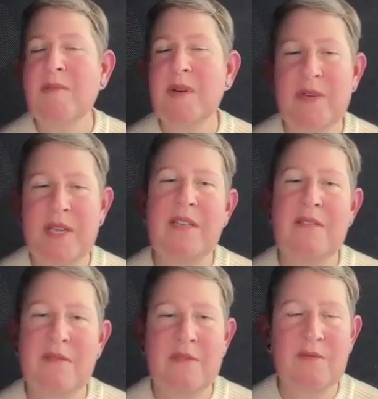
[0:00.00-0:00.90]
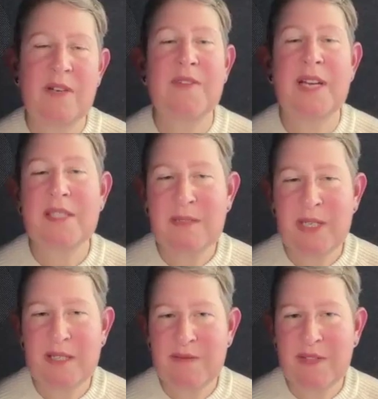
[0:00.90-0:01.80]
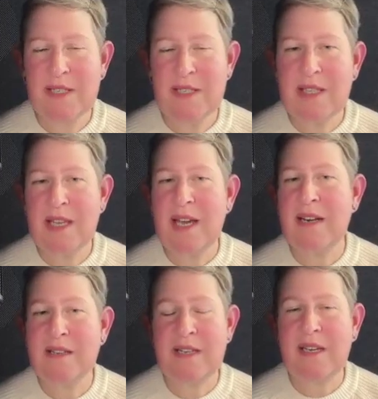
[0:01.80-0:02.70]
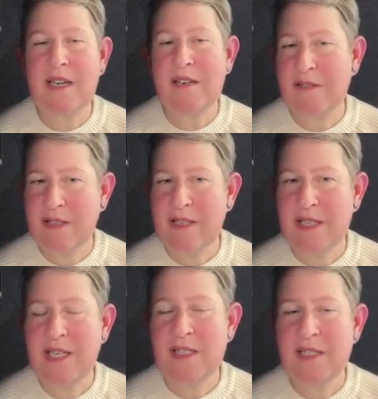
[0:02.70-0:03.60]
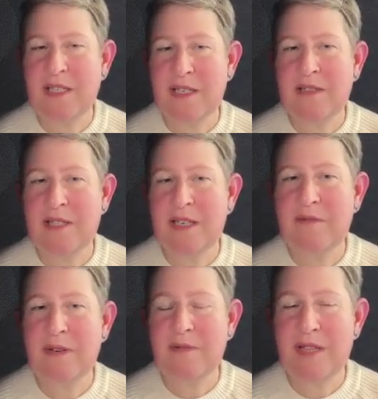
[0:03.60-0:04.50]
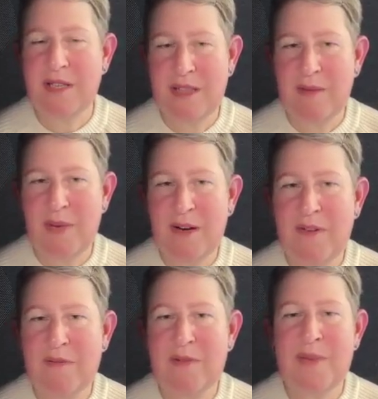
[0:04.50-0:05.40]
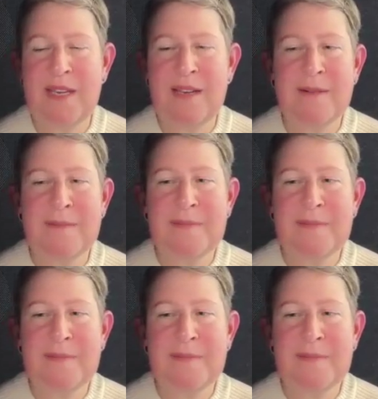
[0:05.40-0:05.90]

but we can use rough estimates of things like that, like at an early stage to understand where we think that benefit will be.